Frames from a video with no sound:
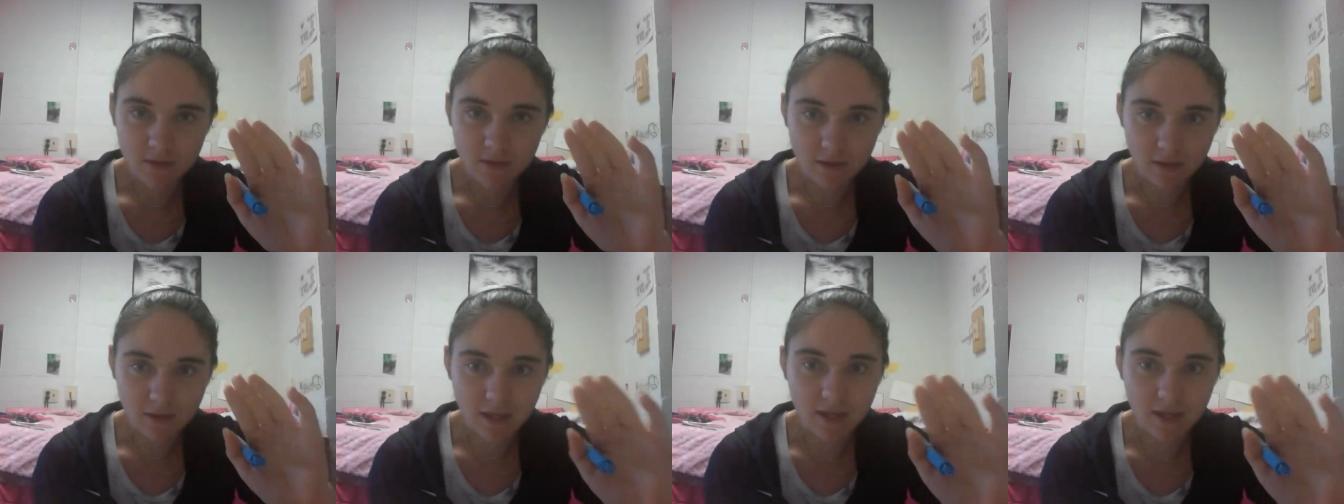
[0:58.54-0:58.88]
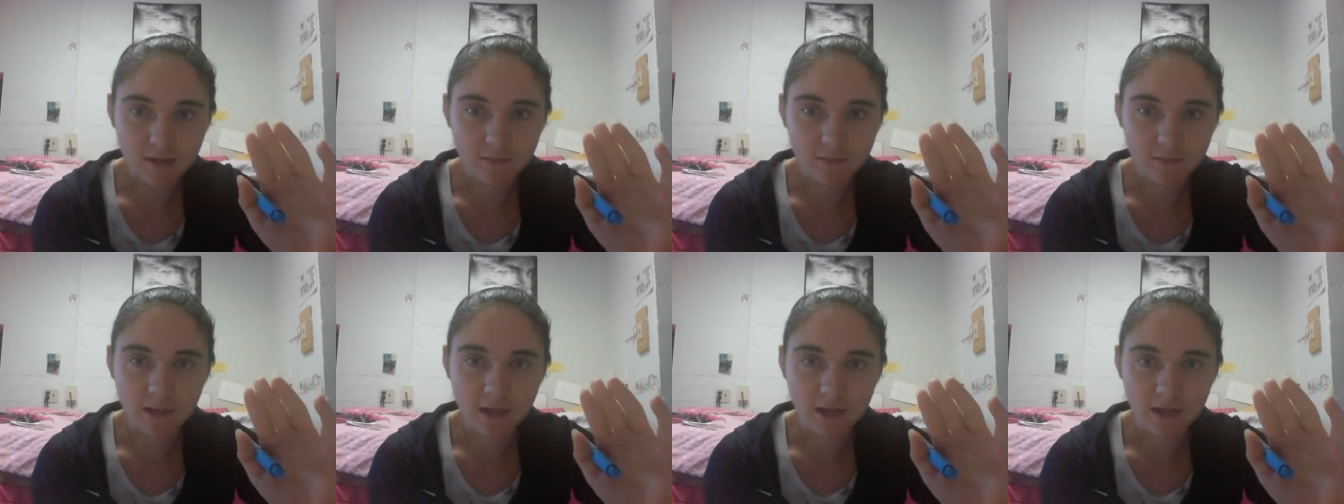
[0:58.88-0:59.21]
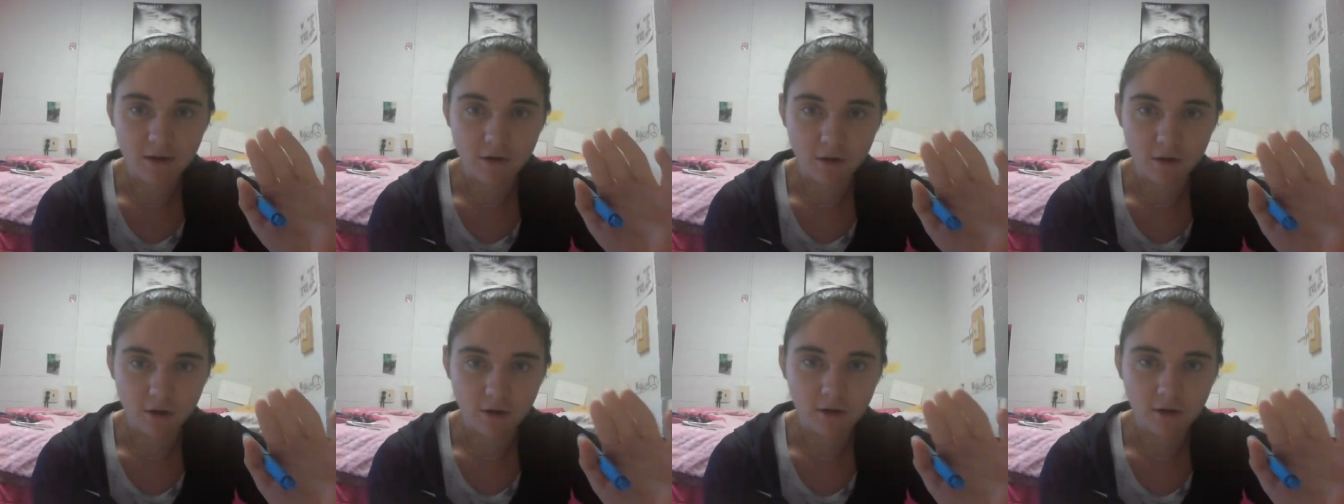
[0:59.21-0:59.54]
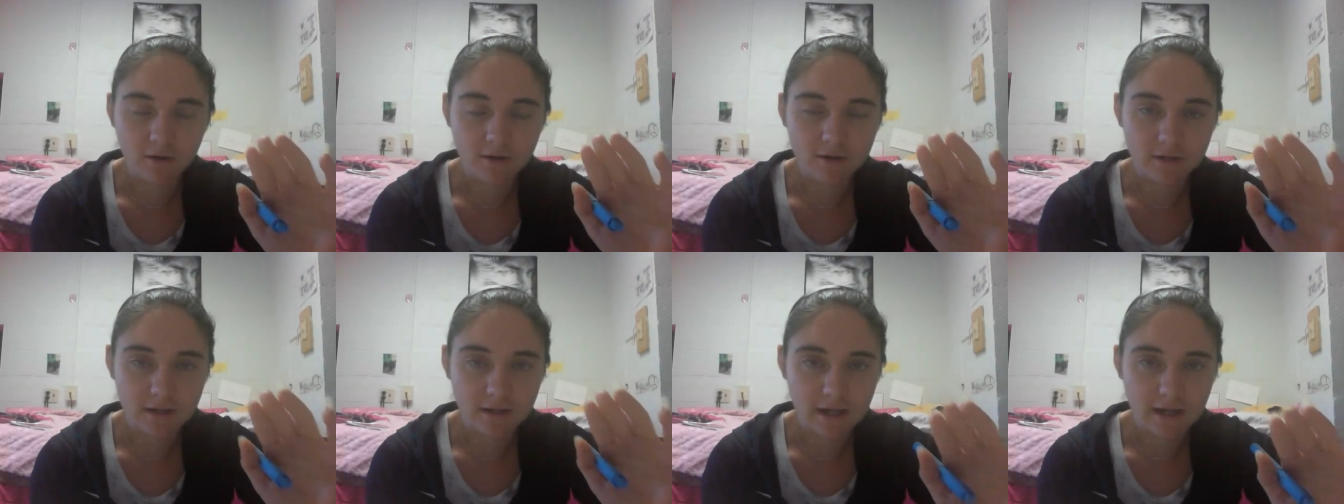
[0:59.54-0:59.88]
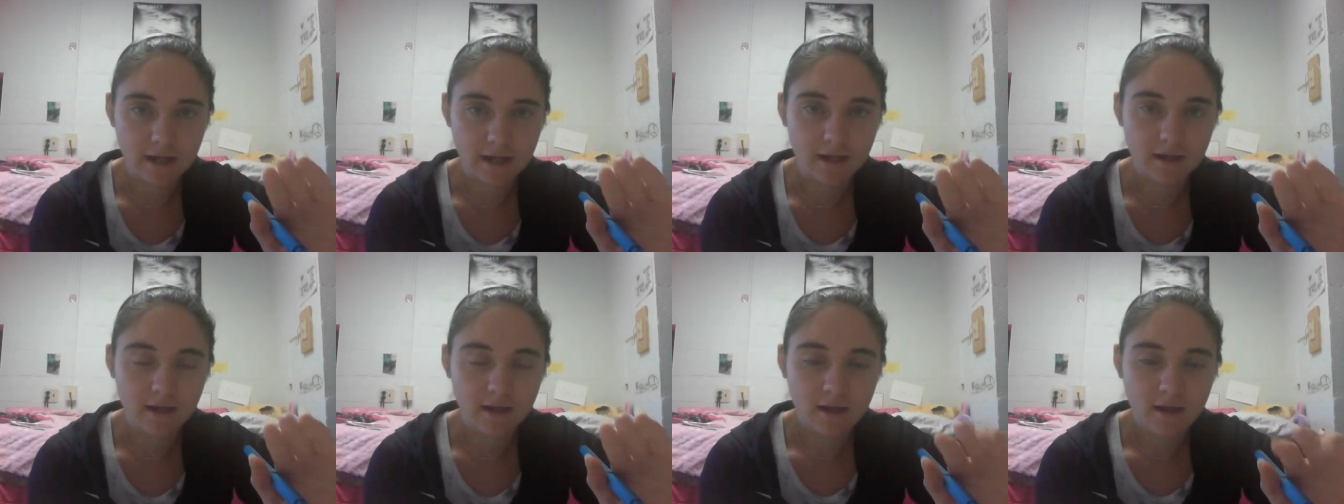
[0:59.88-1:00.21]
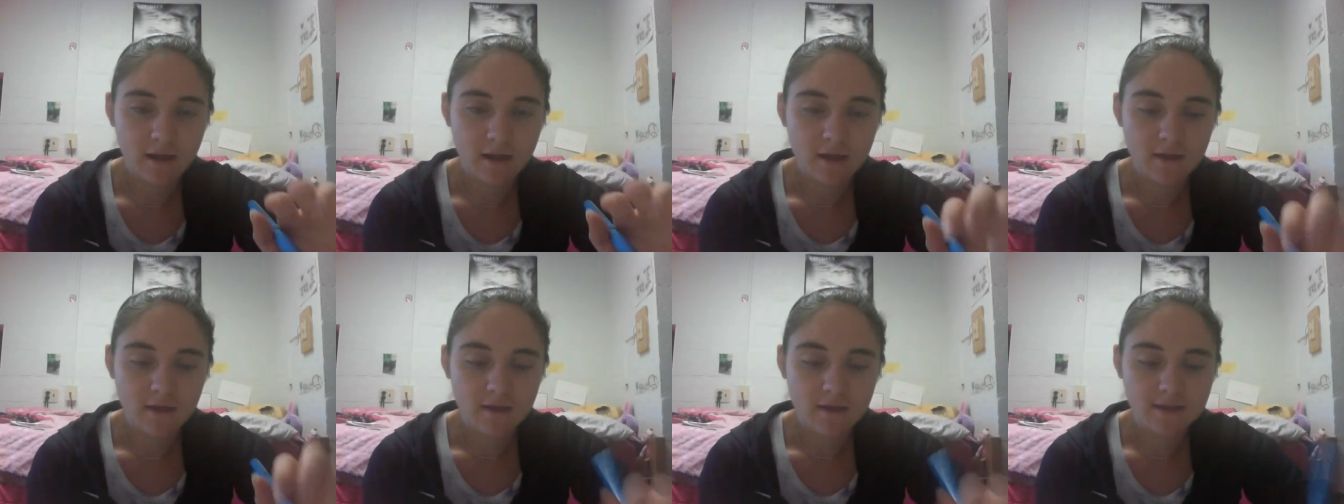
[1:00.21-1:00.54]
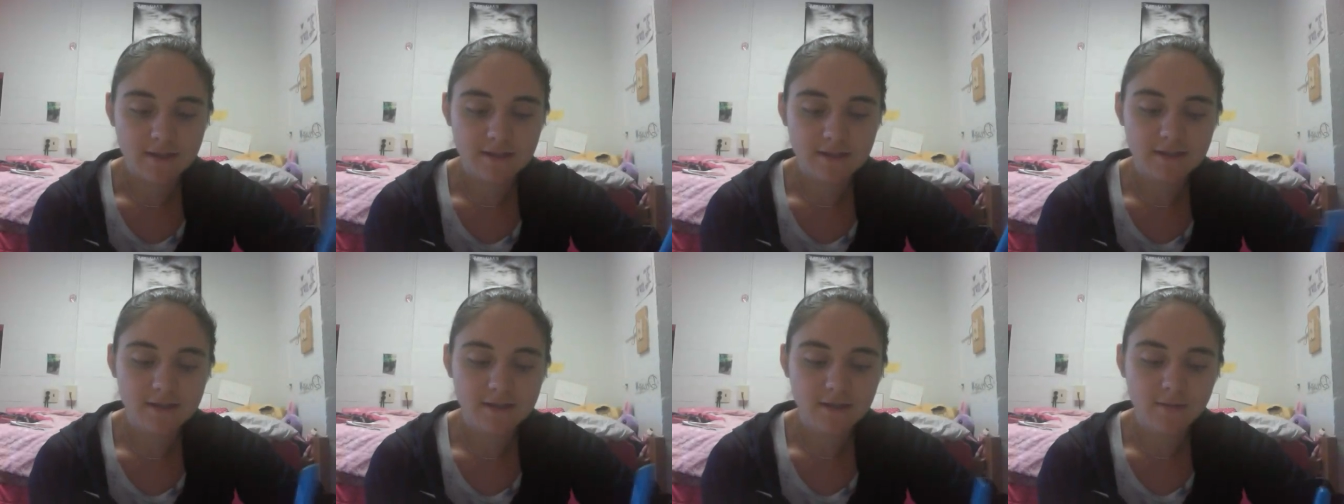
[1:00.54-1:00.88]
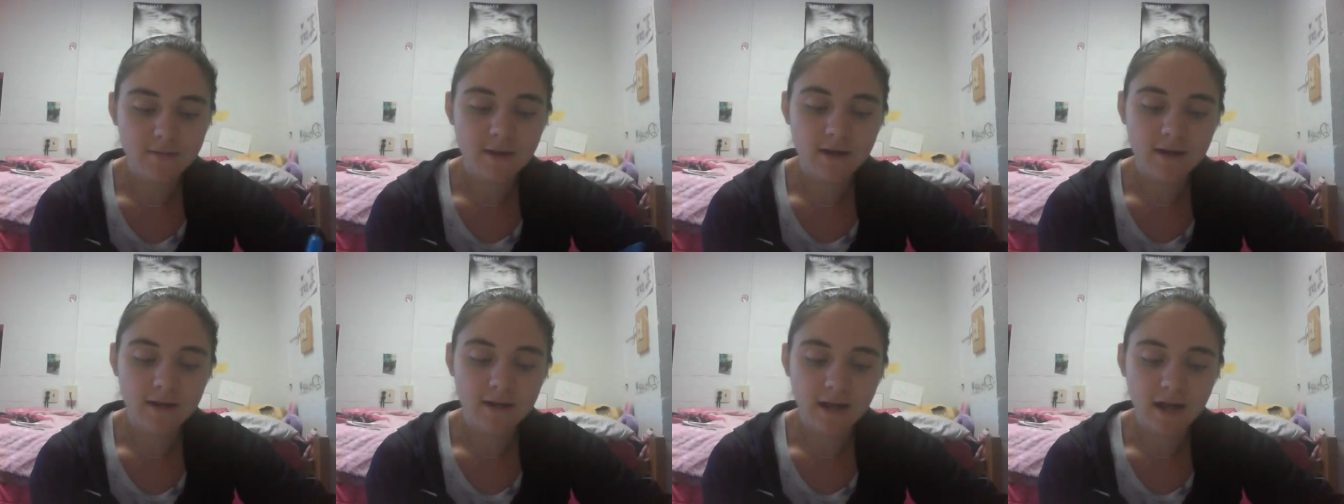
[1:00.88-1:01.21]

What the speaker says: laying in bed all day. This is the amount of